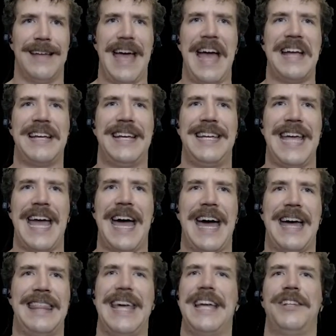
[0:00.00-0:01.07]
Heck
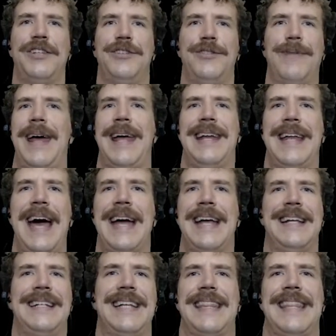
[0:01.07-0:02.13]
yeah, that's right,
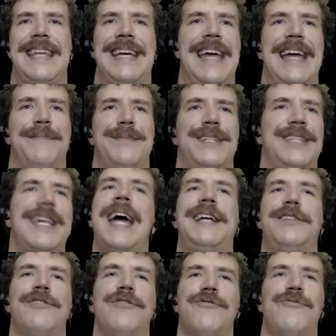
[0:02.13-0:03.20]
I said the game's
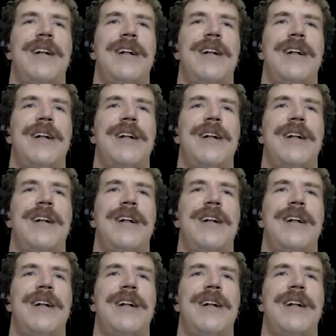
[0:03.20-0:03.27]
title.